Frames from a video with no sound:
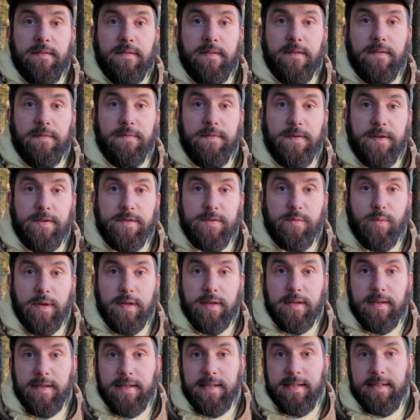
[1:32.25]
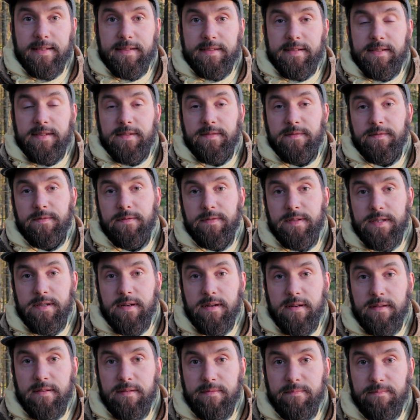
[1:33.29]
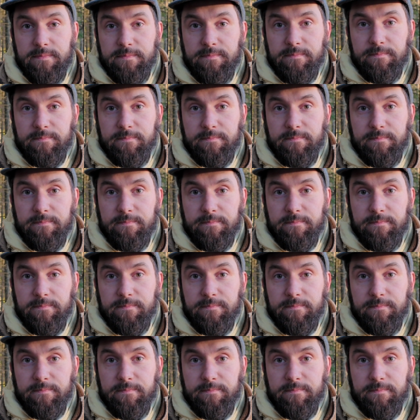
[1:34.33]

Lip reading: The first one is physical,